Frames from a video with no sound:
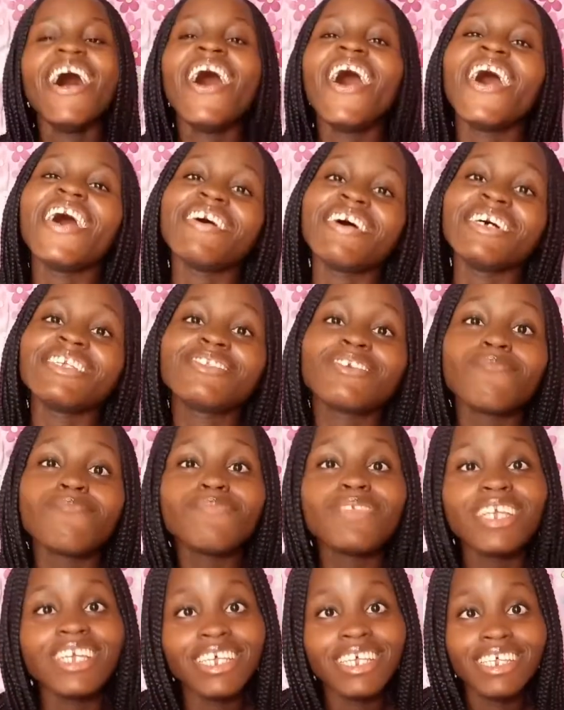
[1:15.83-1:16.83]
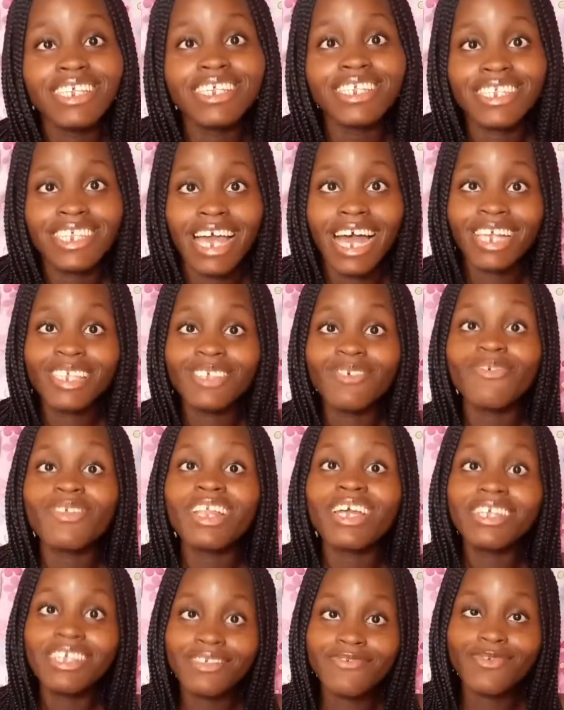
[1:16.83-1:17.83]
Alright, so please, as you've
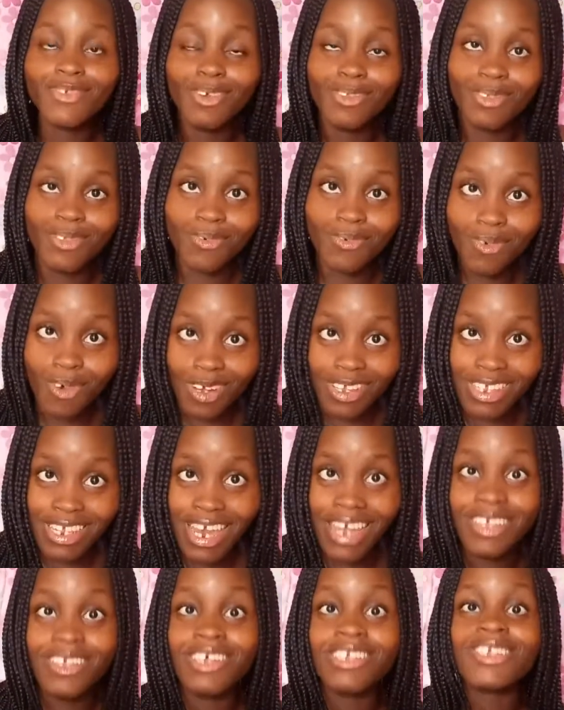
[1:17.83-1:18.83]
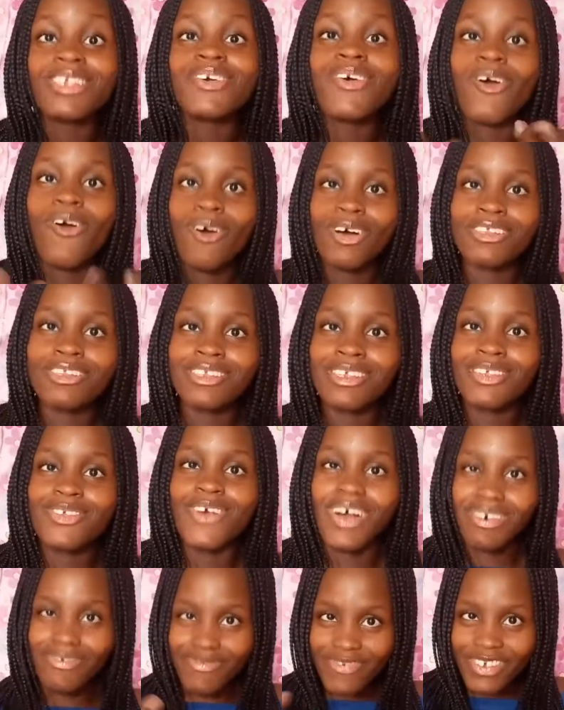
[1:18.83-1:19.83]
clicked this video to watch, just continue
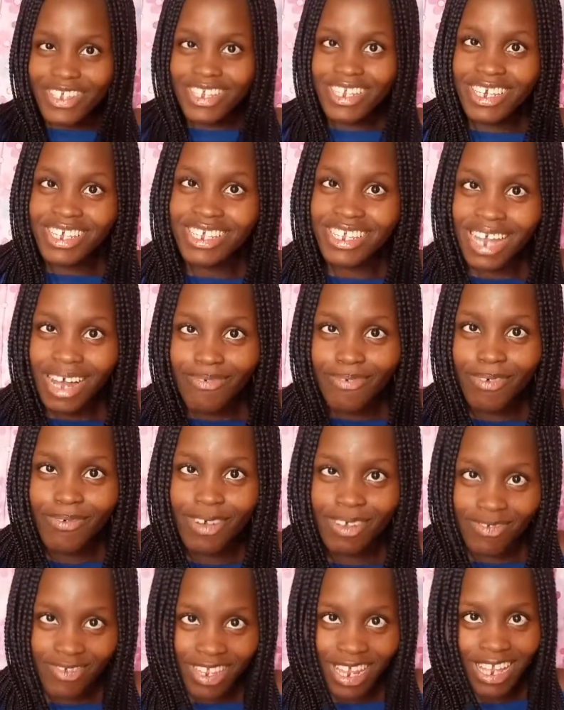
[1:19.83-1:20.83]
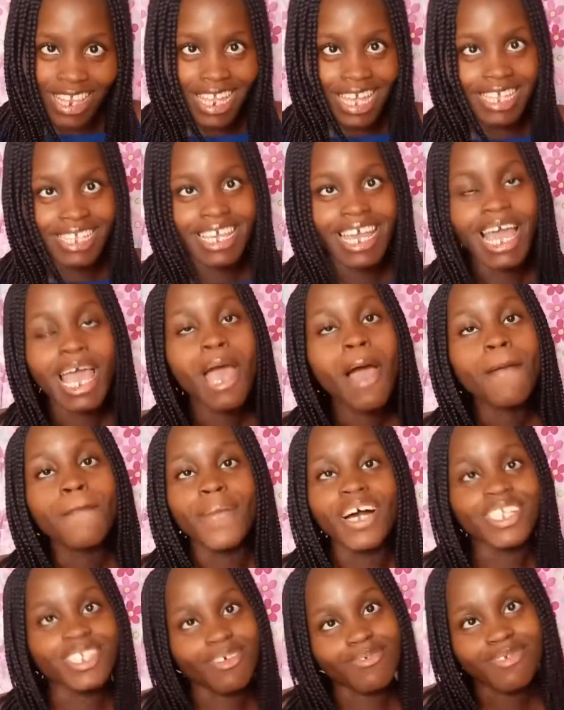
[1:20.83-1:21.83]
or finish that favor you started
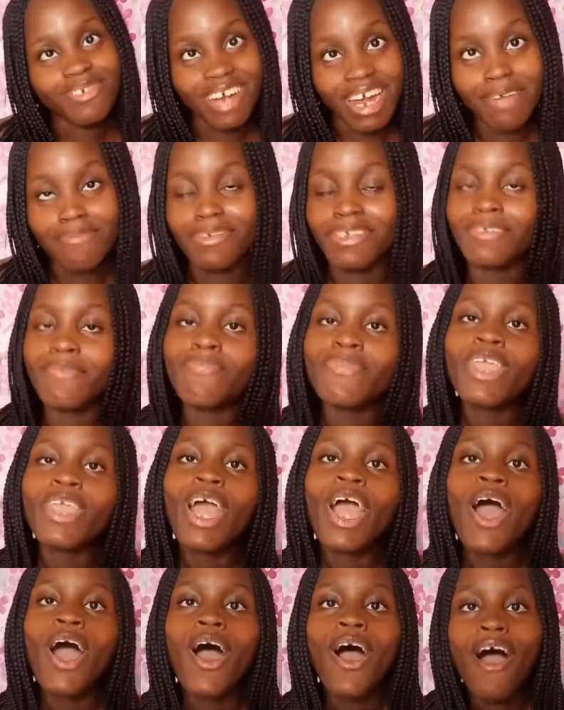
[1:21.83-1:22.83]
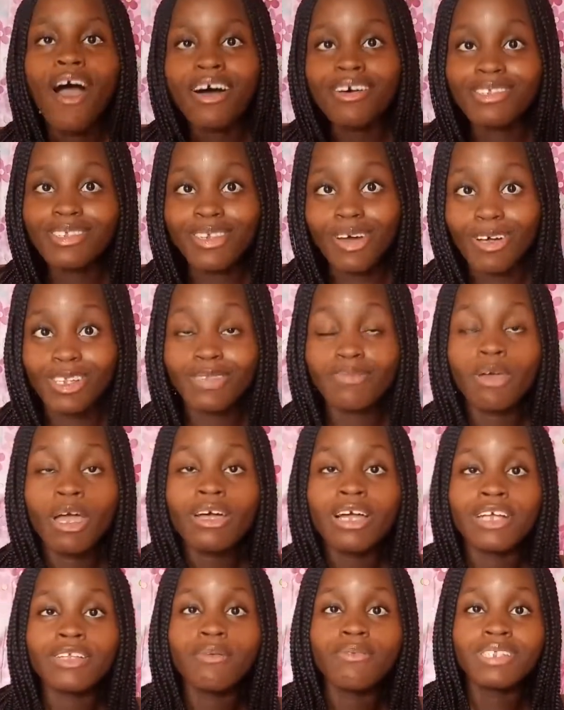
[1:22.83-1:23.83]
by subscribing. Also, to my
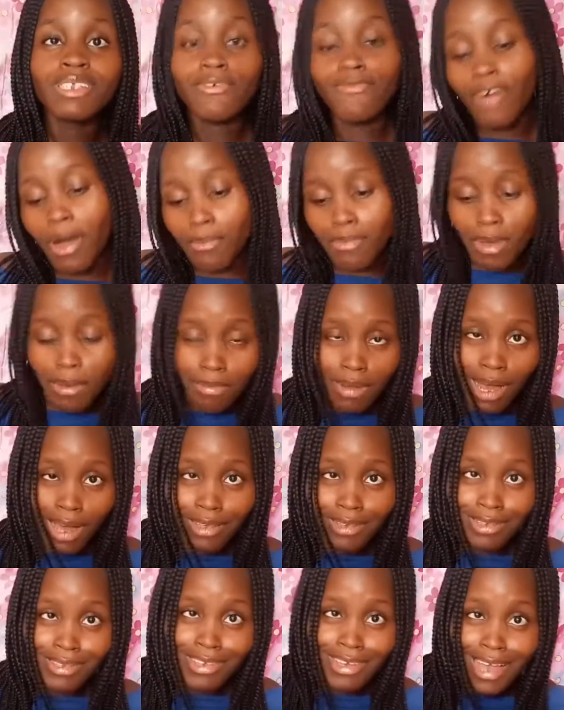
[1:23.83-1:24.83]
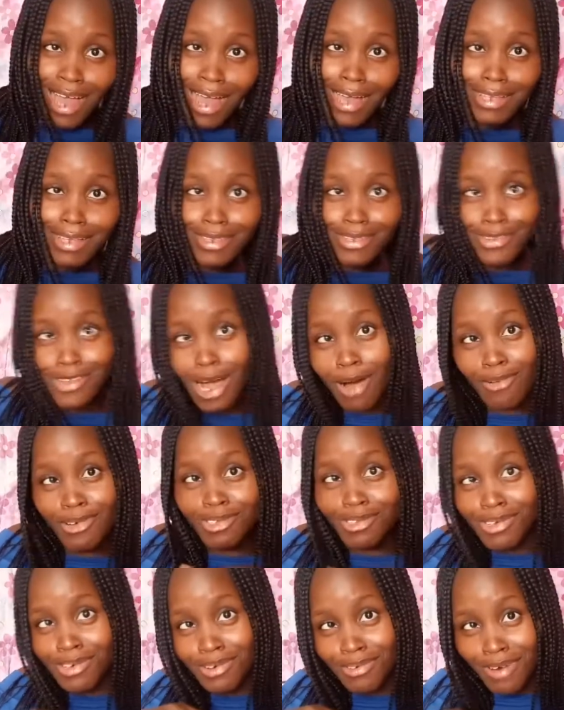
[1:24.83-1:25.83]
regular WT fan members, you guys, you know we
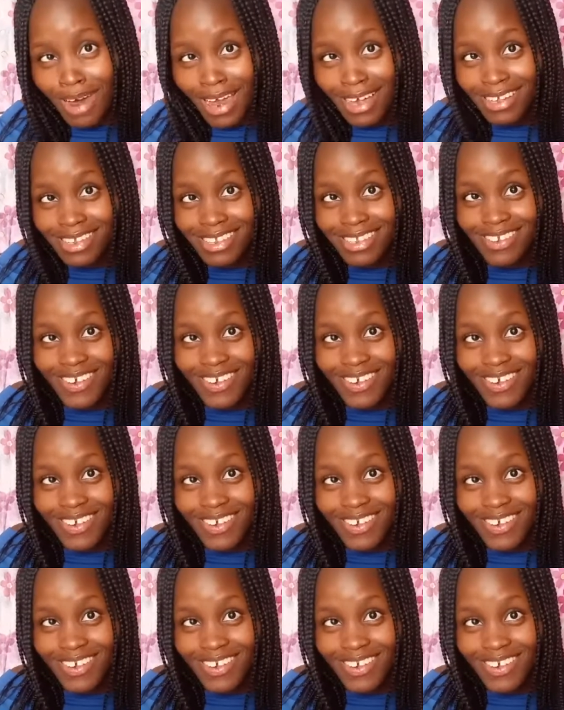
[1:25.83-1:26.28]
do, right?